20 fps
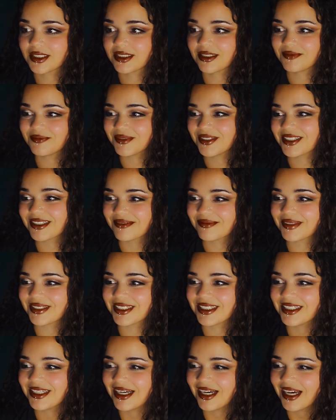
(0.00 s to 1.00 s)
Look at look at
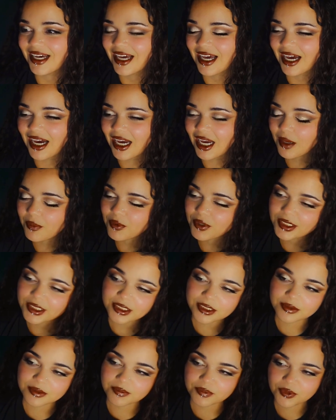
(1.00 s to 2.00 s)
me. I have
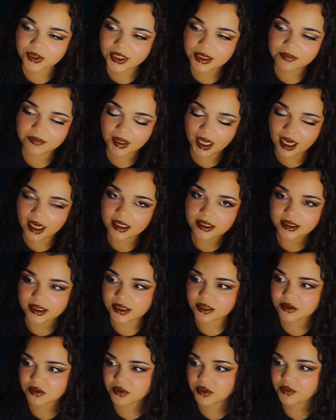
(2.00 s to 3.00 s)
pretty pretty bad
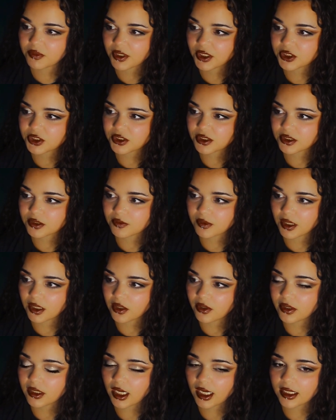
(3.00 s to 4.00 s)
seasonal depression as
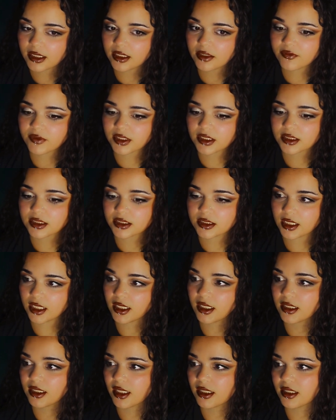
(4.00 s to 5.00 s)
well, and I live in a
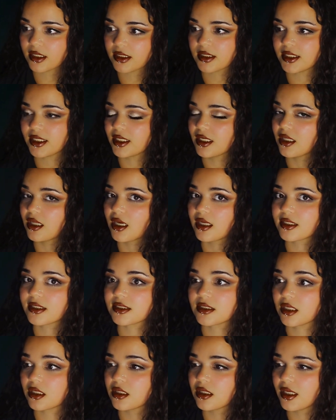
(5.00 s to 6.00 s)
state that doesn't get a lot
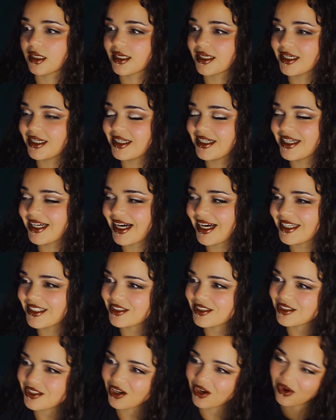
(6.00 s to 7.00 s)
of sunlight.
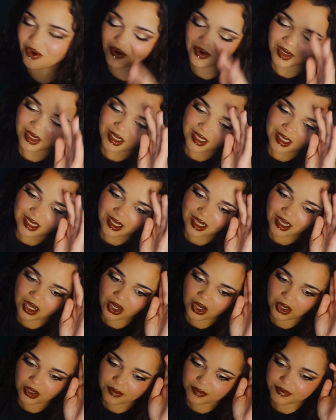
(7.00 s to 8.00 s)
And so
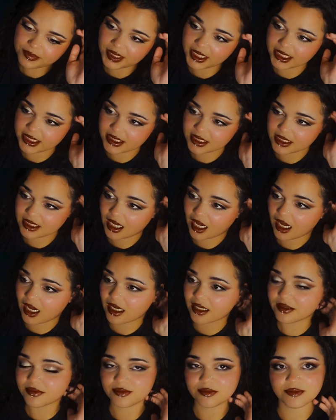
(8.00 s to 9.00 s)
um it's
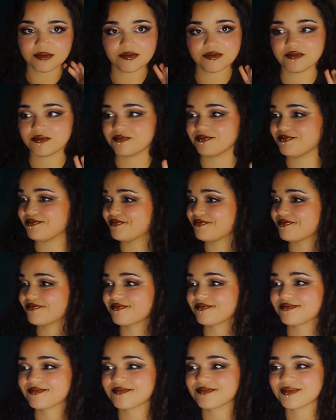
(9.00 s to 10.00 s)
not
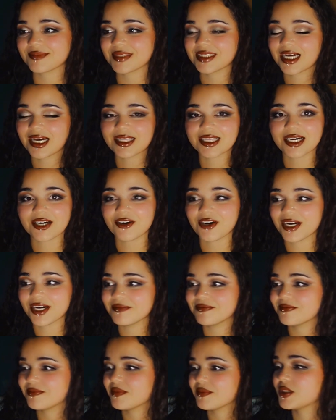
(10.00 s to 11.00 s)
not that
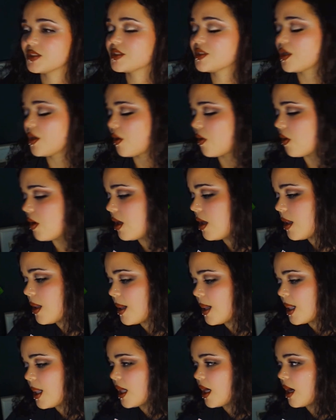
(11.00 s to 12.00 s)
great. So
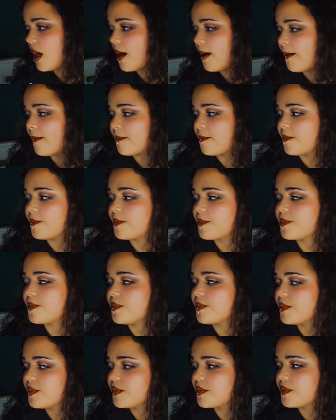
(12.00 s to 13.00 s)
um
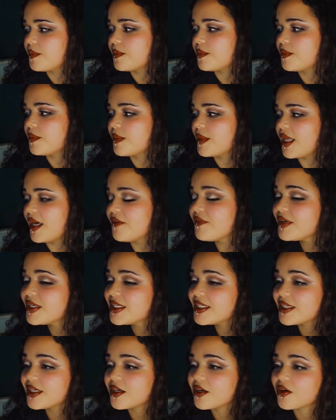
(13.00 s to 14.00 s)

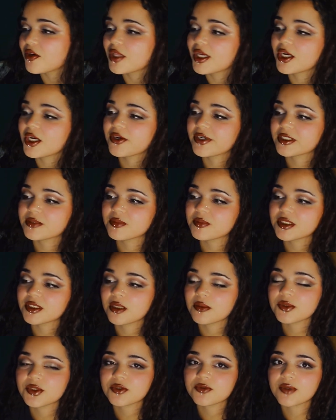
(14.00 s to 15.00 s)
every year like Christmas
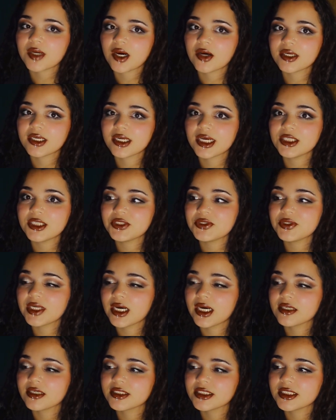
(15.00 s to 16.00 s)
comes around and I do
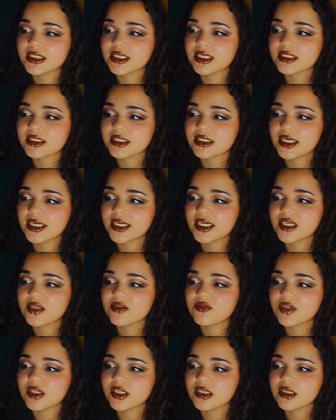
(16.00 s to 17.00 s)
kind of see it as an
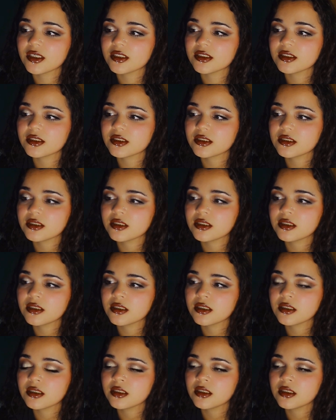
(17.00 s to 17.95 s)
inconvenience.